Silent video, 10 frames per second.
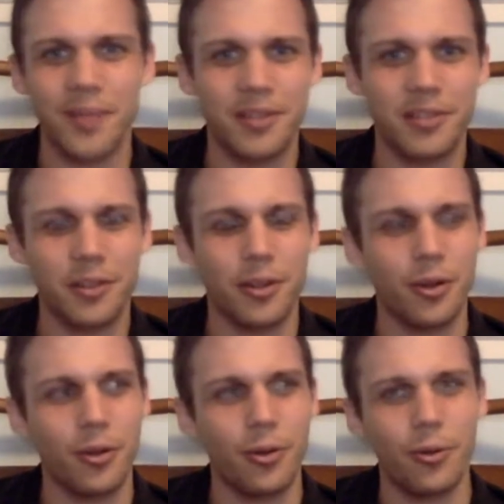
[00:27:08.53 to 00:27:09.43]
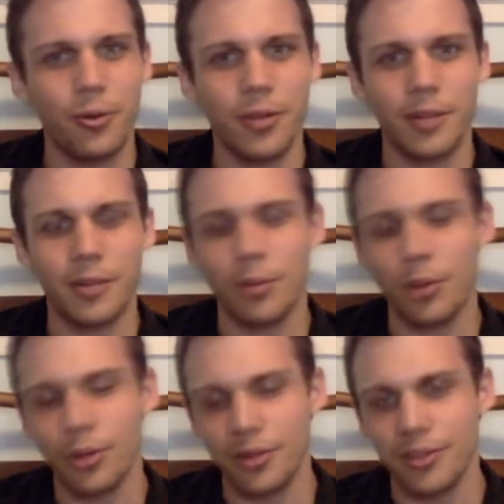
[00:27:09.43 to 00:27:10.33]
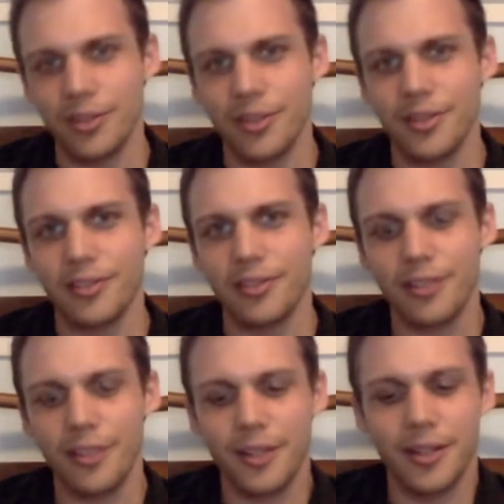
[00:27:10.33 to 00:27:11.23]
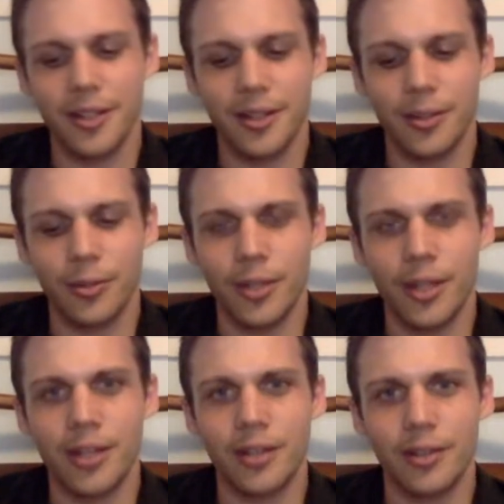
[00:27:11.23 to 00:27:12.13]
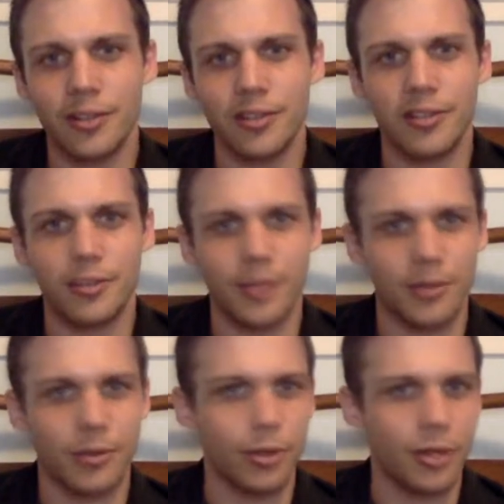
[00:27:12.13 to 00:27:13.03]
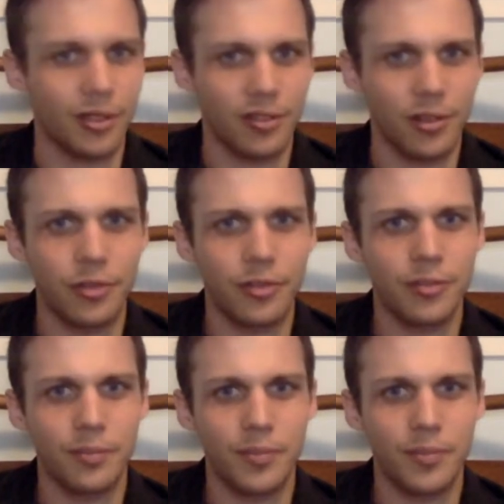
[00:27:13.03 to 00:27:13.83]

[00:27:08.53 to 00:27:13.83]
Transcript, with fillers: So when they purport those ideas, we got to listen sometimes with a grain of salt.